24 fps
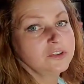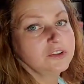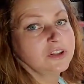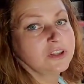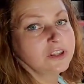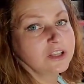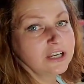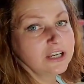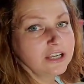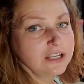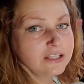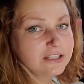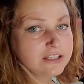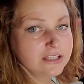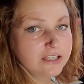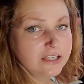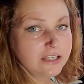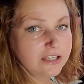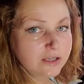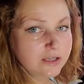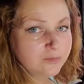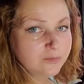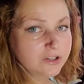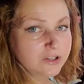
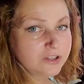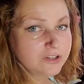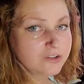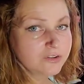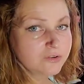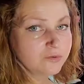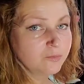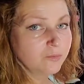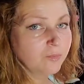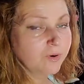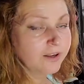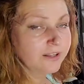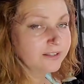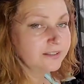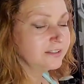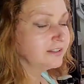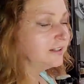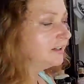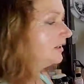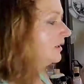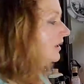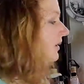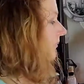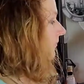3D image. But
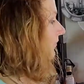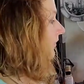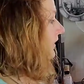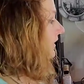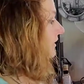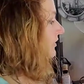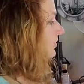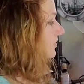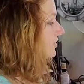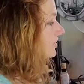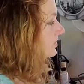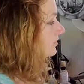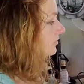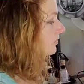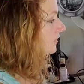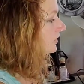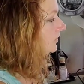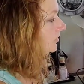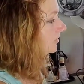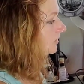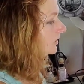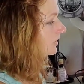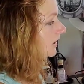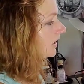because we
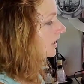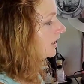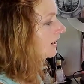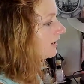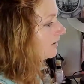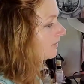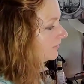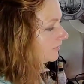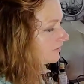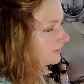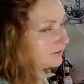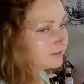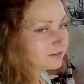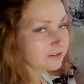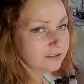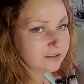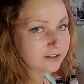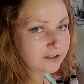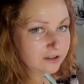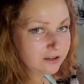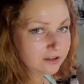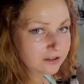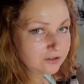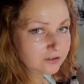don't have
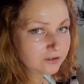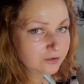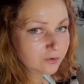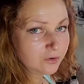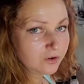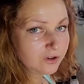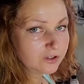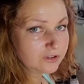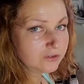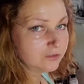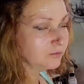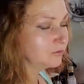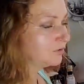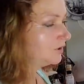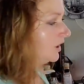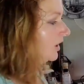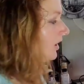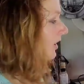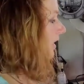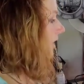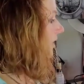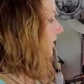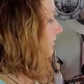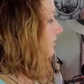the third one, we
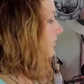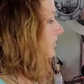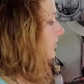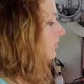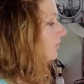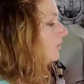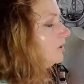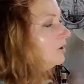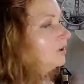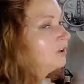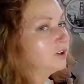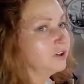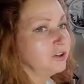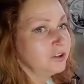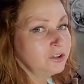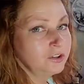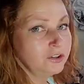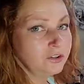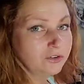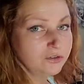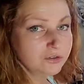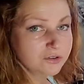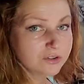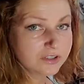have to
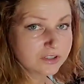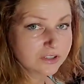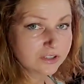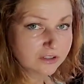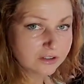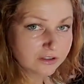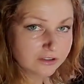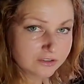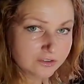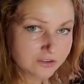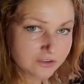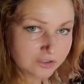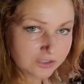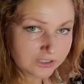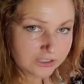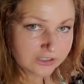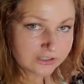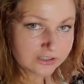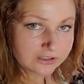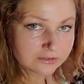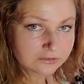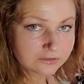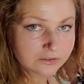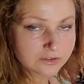use the
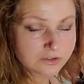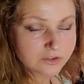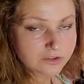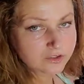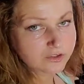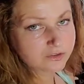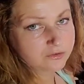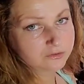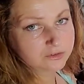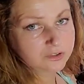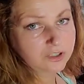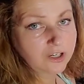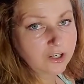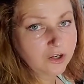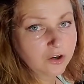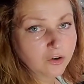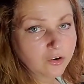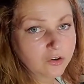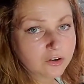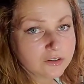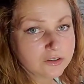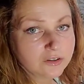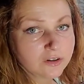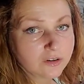tricks which is we
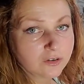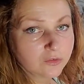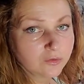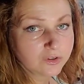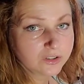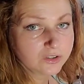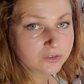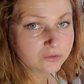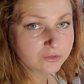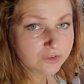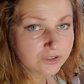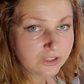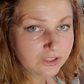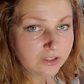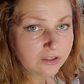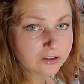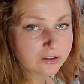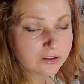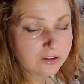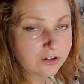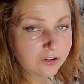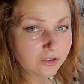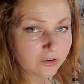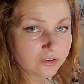learn when we
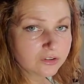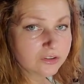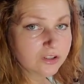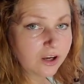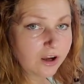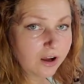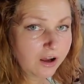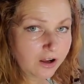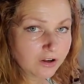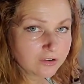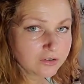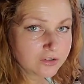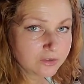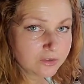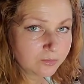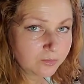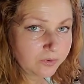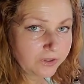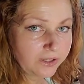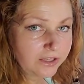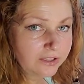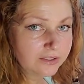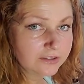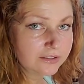learn how to
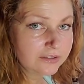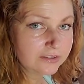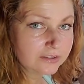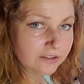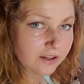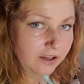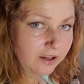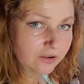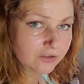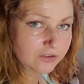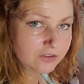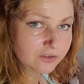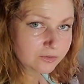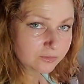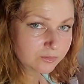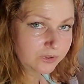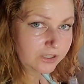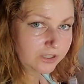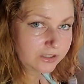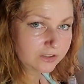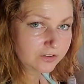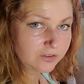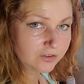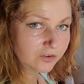paint and how to
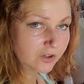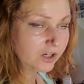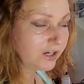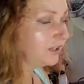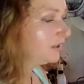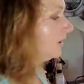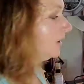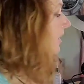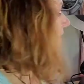make it right.